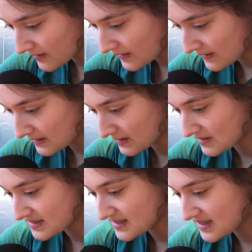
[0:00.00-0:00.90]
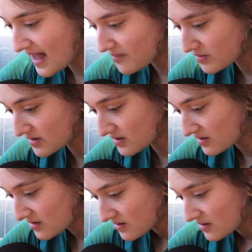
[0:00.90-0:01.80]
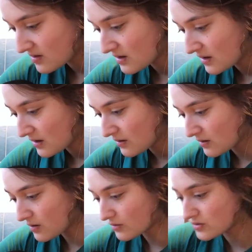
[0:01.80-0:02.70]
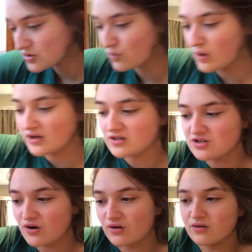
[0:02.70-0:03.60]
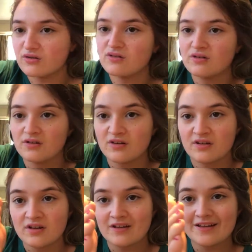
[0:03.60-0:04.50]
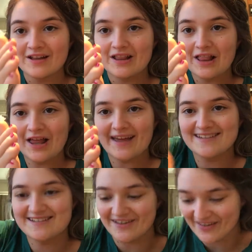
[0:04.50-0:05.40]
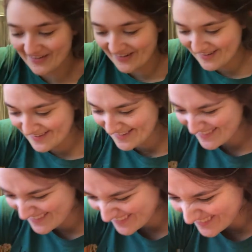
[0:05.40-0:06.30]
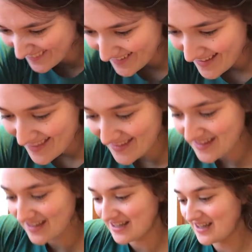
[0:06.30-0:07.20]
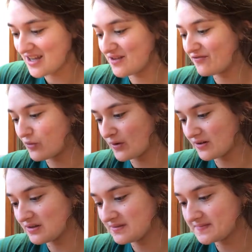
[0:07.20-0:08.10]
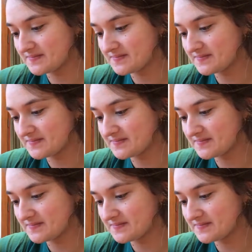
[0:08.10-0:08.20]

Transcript: and then you're gonna slap it onto one toe, like so. Then you're gonna get your foil,